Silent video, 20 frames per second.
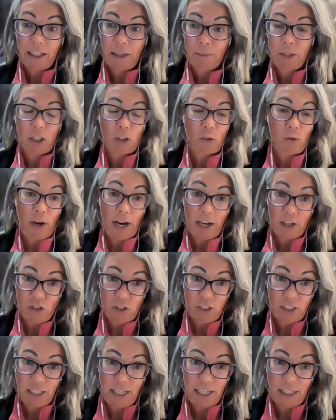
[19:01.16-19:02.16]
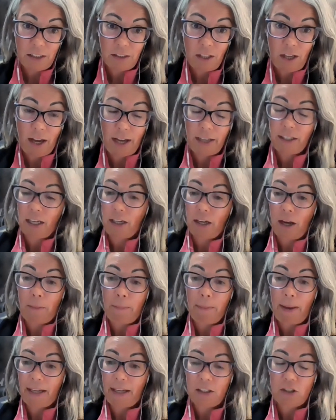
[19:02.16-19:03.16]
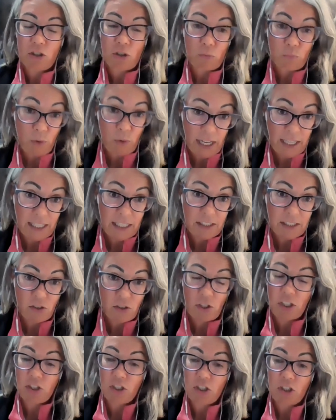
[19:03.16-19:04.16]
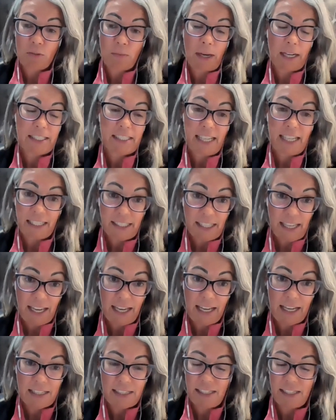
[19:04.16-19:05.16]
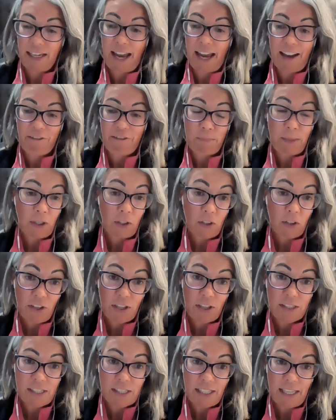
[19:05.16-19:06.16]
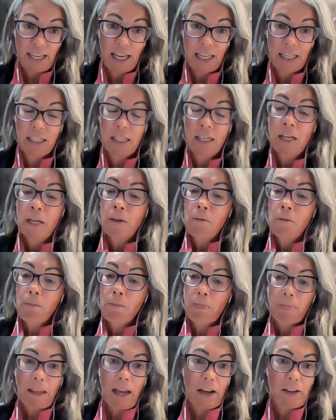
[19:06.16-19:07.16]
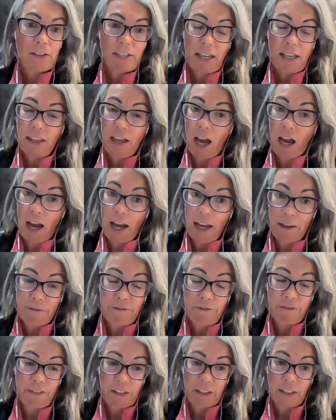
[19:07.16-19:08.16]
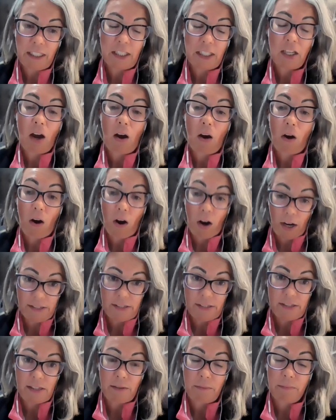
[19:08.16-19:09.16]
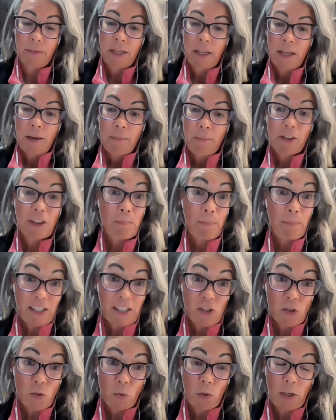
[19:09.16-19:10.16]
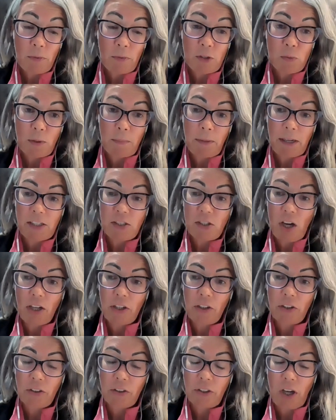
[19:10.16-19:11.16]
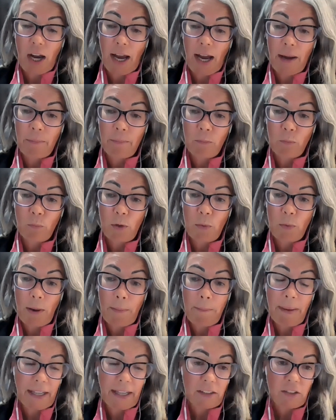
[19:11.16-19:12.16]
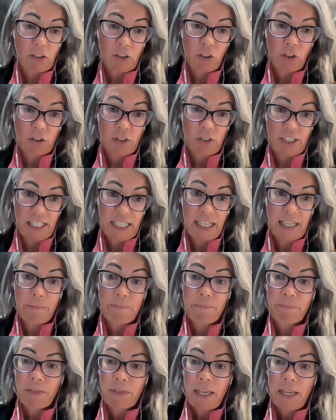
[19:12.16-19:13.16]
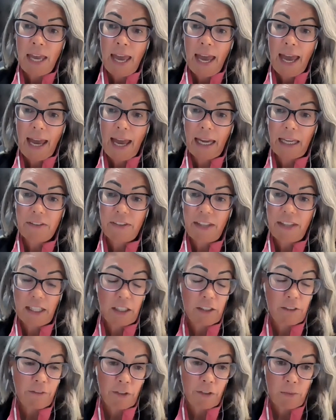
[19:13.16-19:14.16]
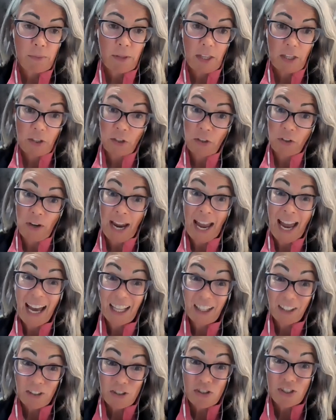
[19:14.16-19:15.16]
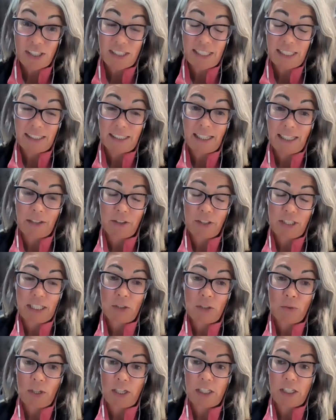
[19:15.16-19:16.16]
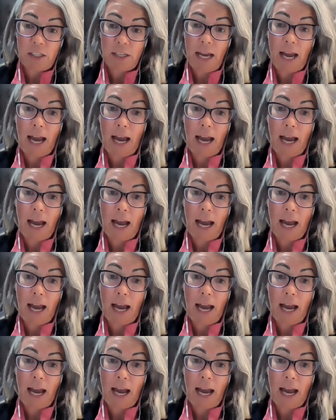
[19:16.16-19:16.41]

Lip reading: I'm not crashing at 8 o'clock. I got back into running, started to do my 10Ks and half marathons again. I was like, I am feeling awesome. But the best story was when my daughter, we went back to her team, and they confirmed that her allergies had decreased